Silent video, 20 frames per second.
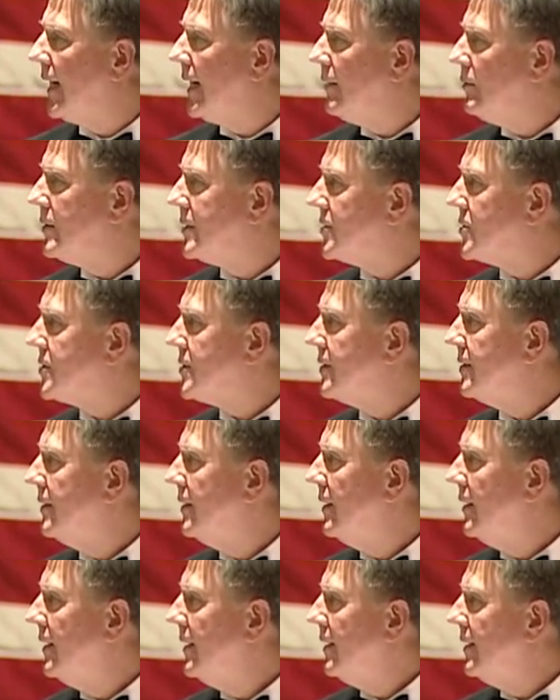I was
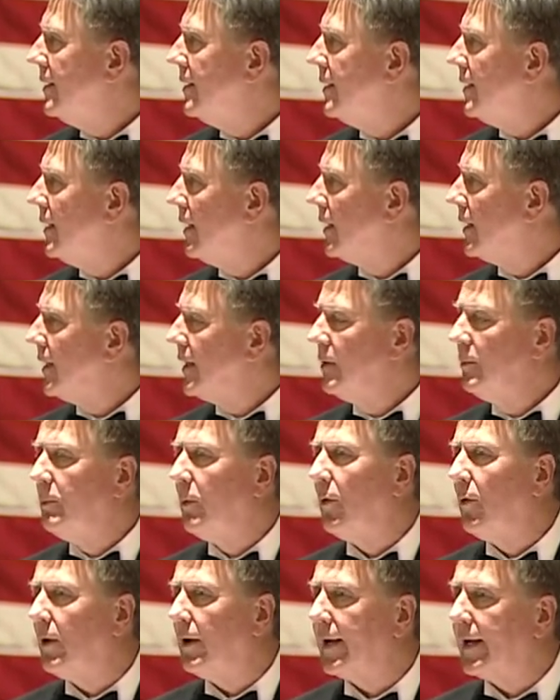a little
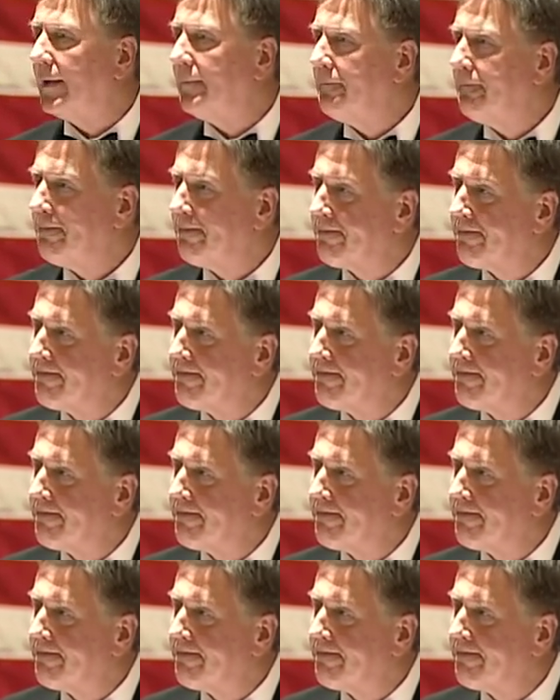boy